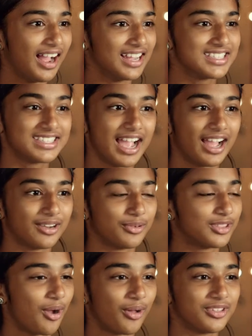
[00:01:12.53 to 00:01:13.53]
I sat
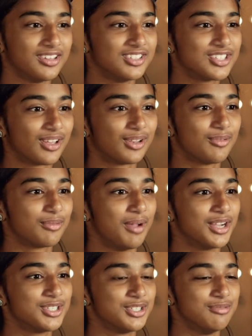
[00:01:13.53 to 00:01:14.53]
with all the other children with
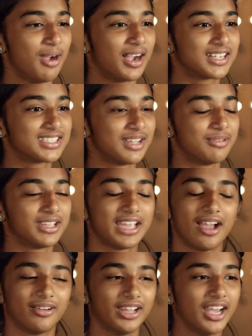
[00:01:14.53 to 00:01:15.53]
my shoebox, and we
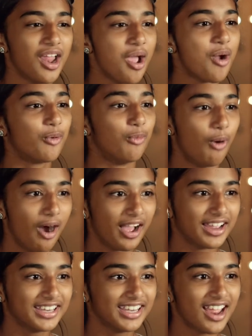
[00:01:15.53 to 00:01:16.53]
counted
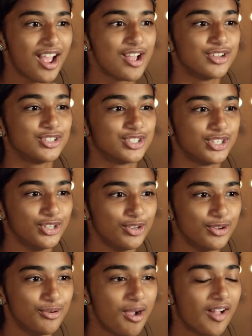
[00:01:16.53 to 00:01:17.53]
1,
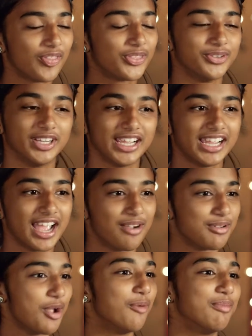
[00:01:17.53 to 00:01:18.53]
2, 3, and
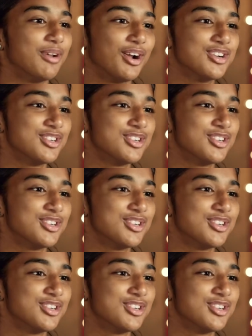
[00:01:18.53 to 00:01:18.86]
we opened our